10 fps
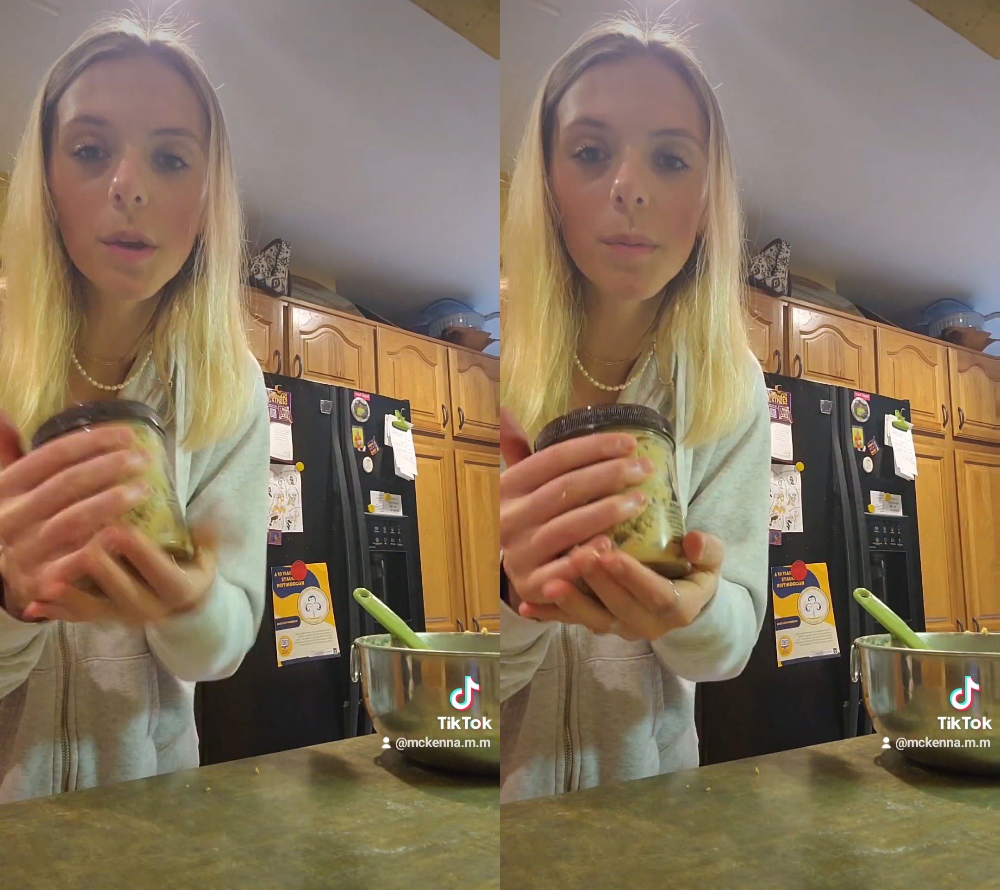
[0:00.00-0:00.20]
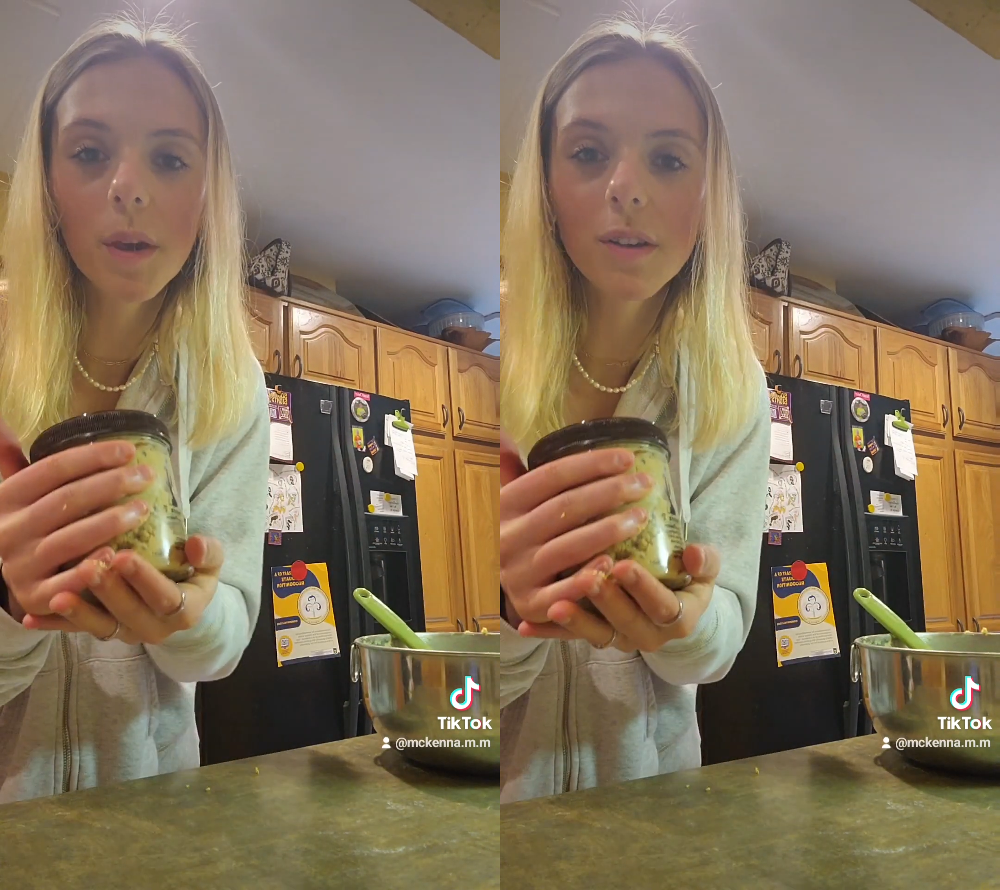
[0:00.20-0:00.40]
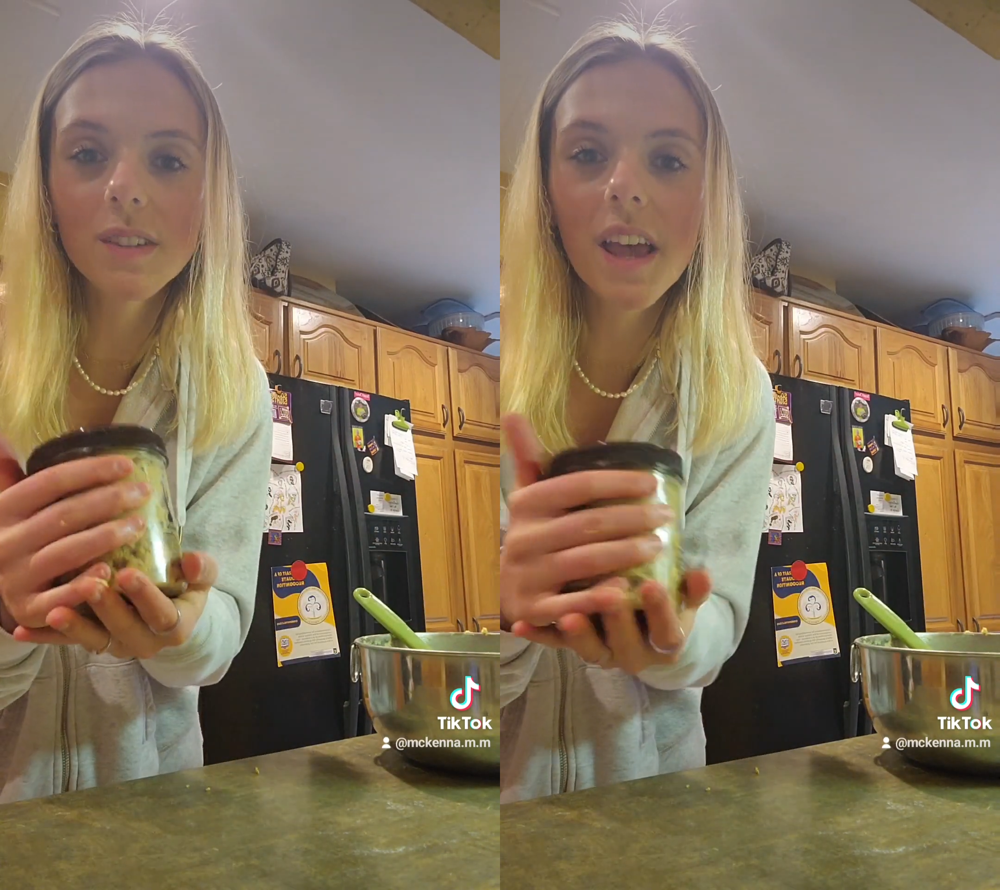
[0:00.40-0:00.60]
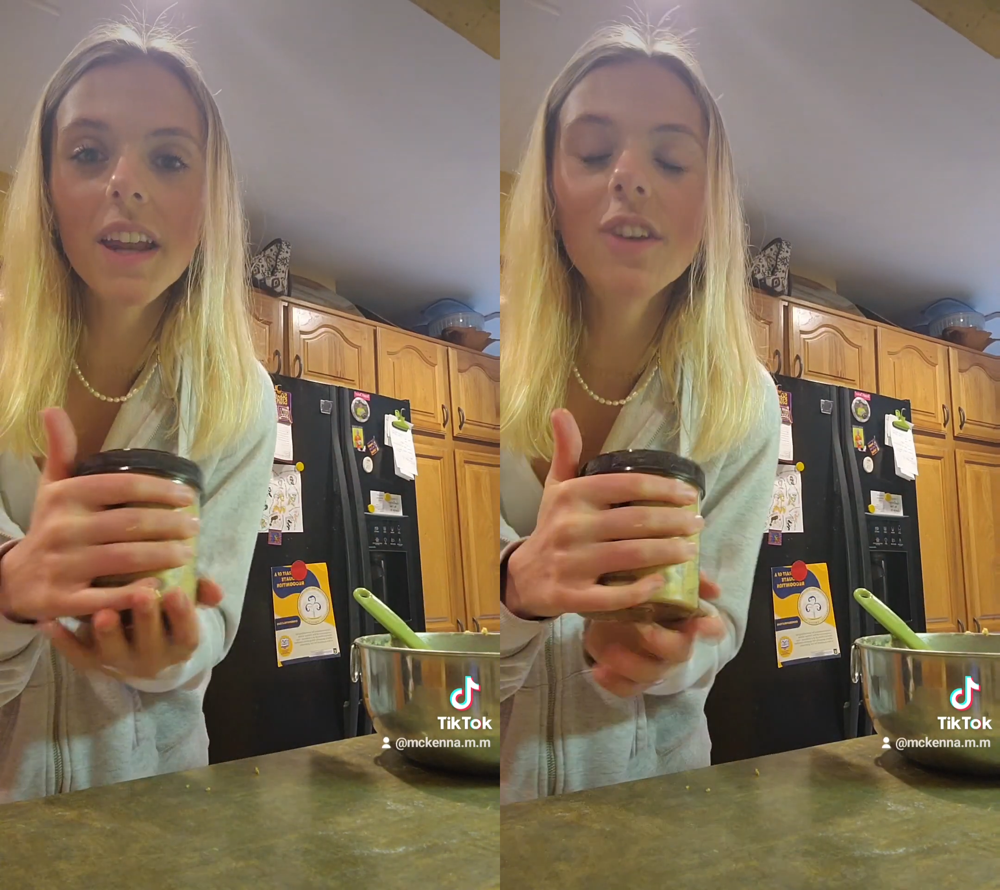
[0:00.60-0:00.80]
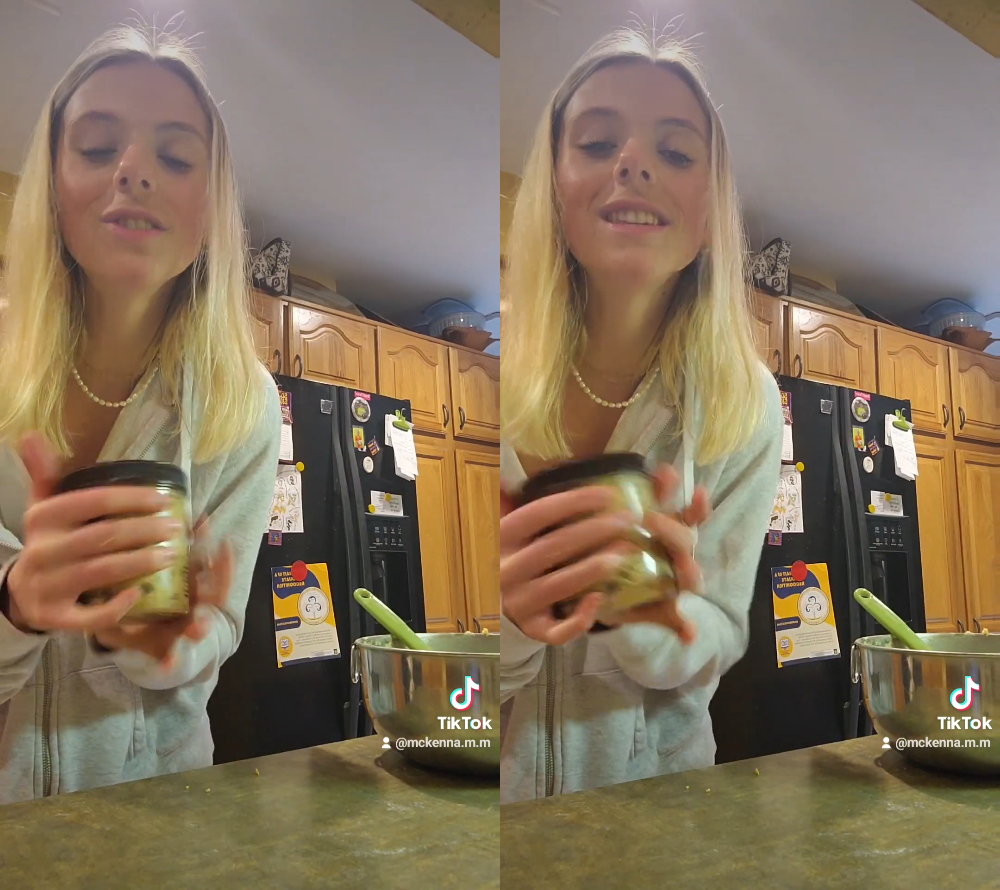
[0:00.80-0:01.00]
it'll be all set
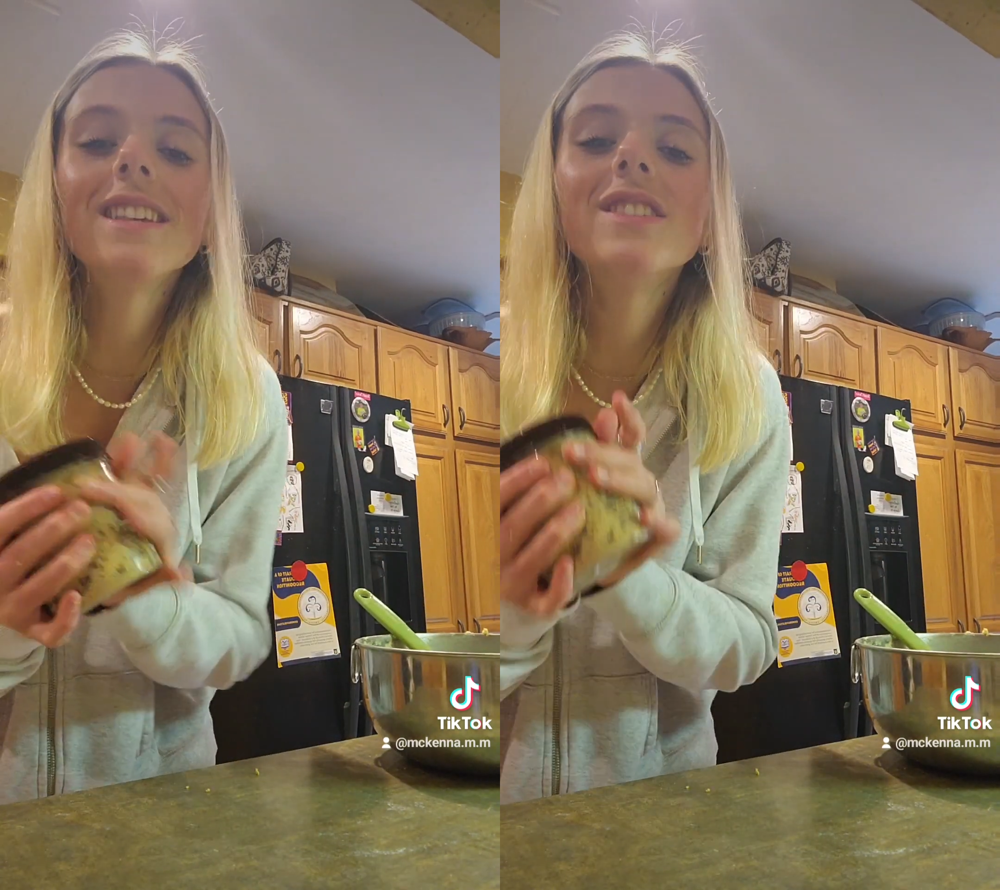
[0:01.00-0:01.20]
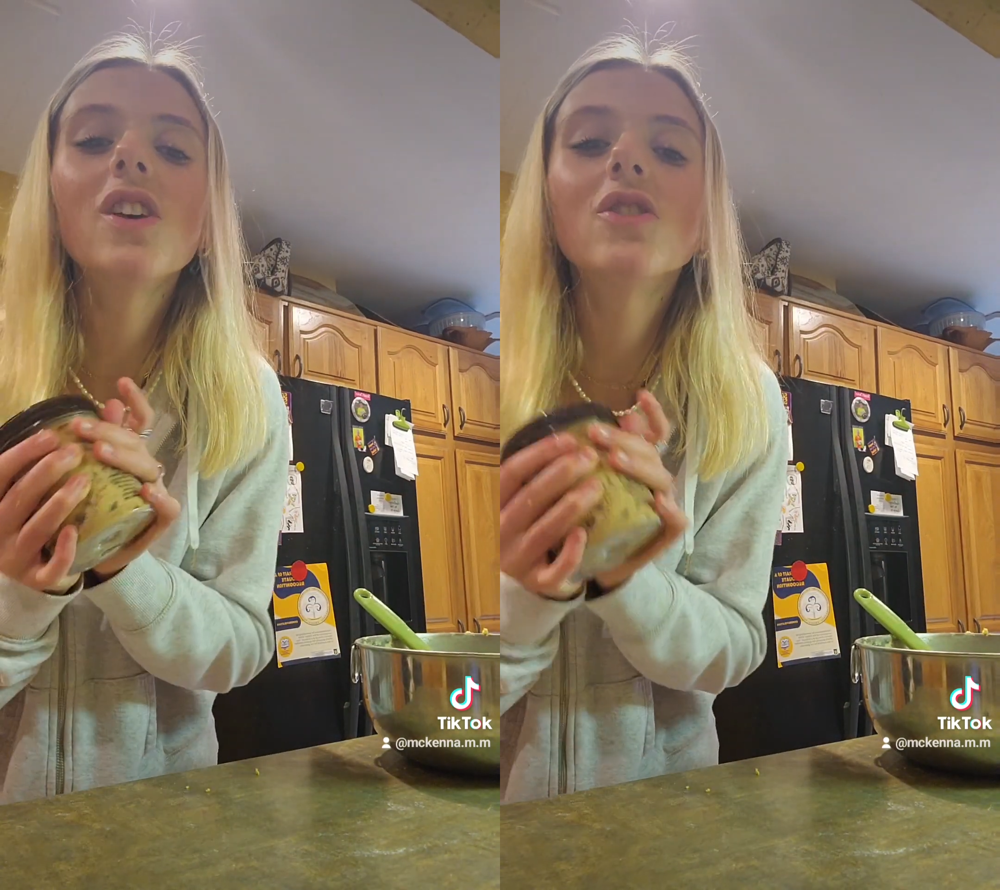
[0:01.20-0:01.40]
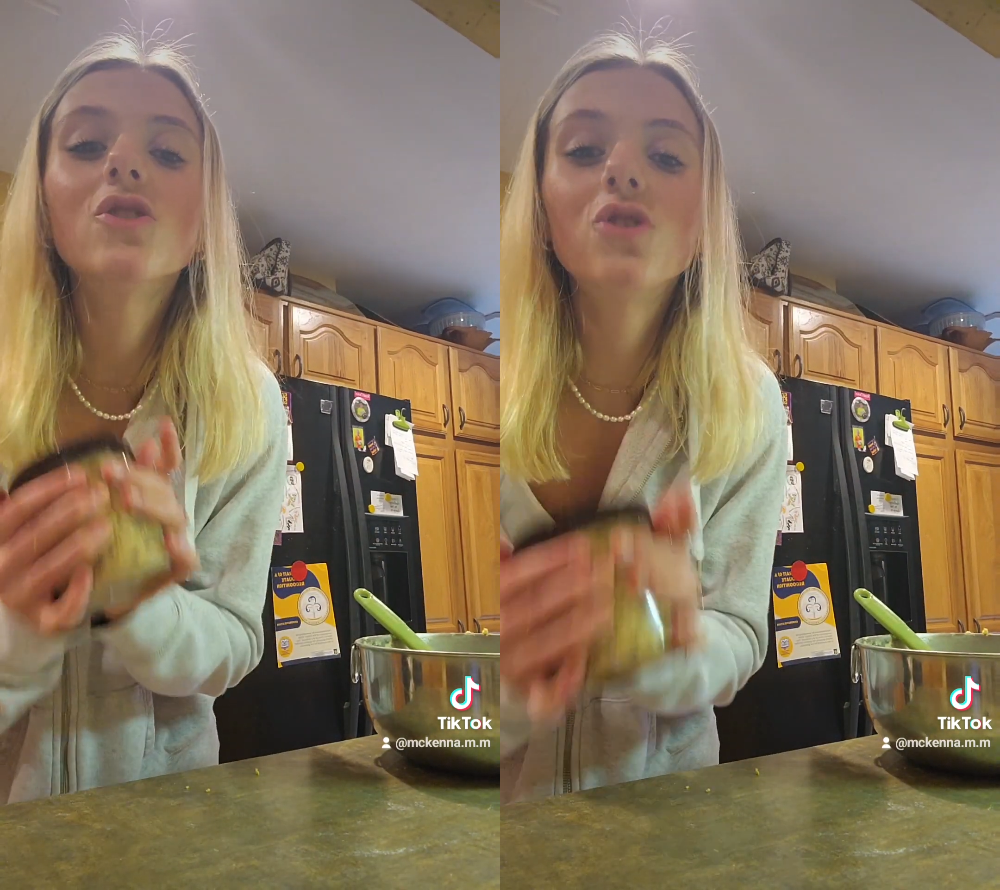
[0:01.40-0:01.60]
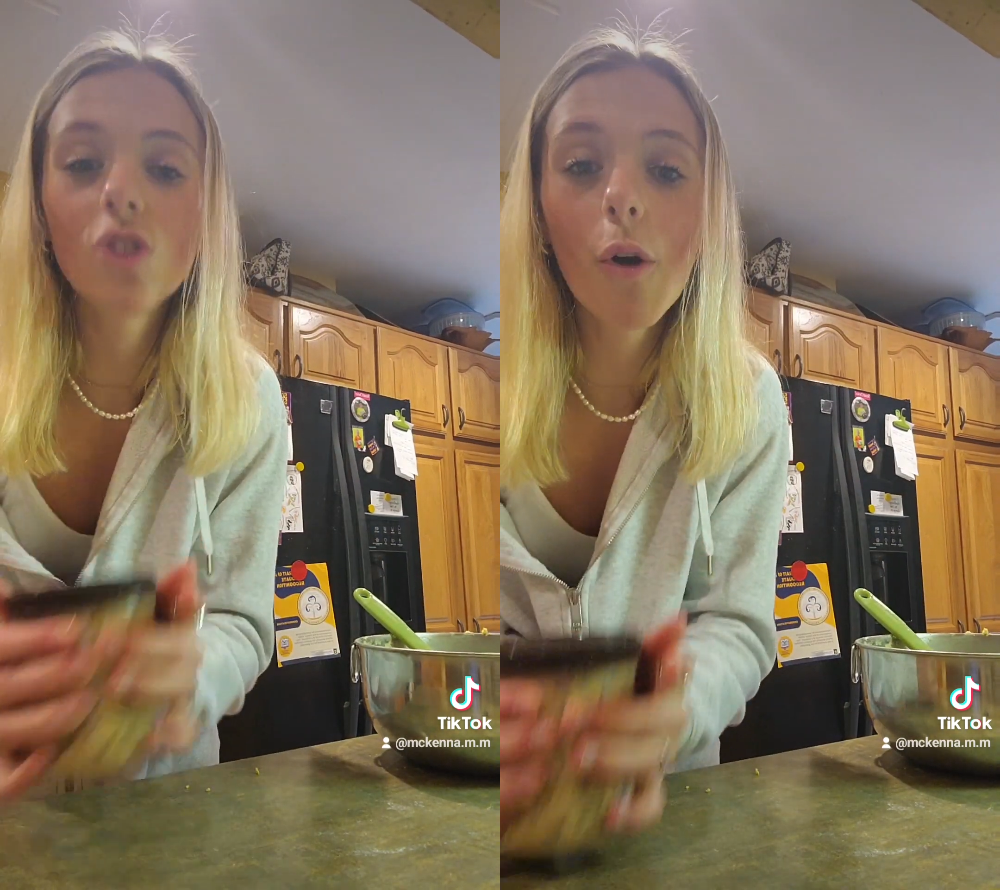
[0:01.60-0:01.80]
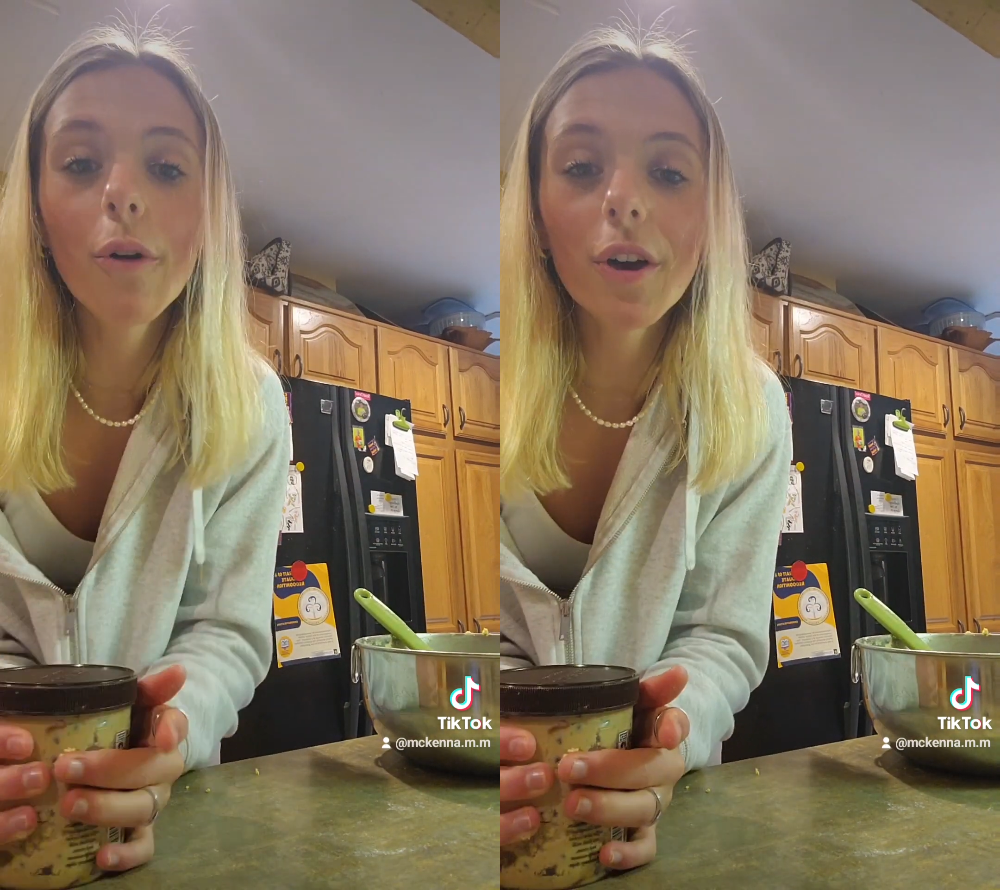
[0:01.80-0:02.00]
and it'll taste
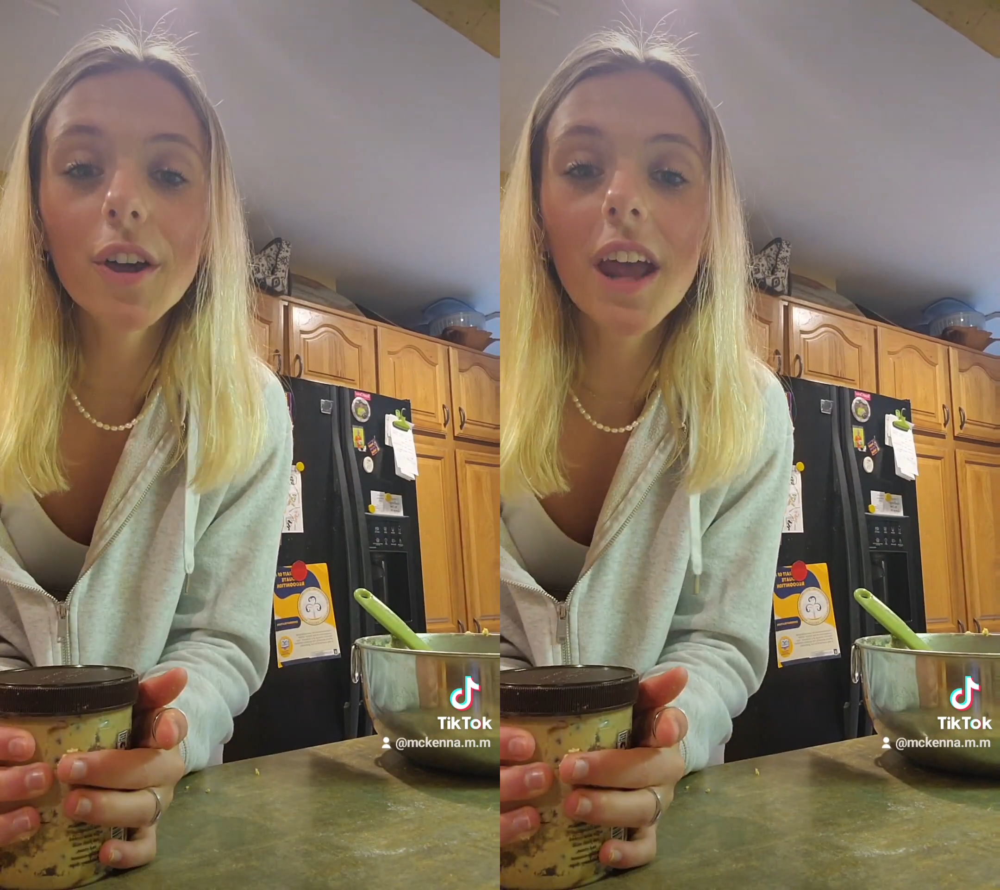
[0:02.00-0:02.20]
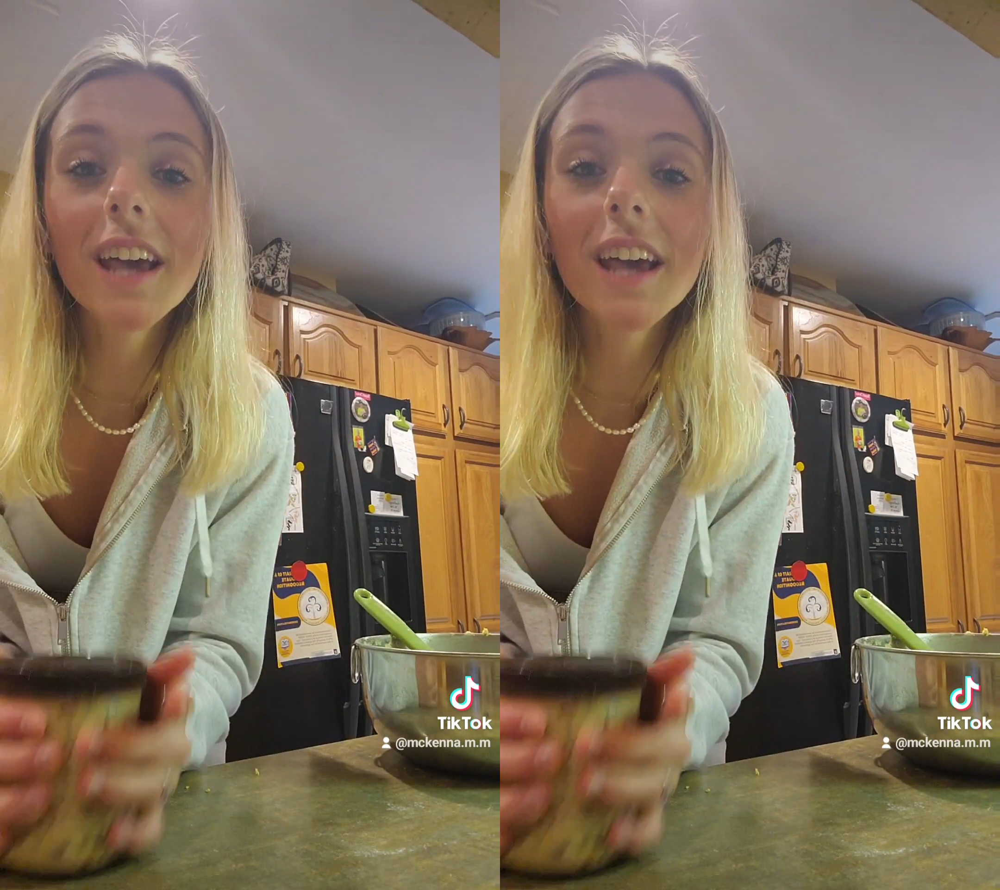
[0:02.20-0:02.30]
so good.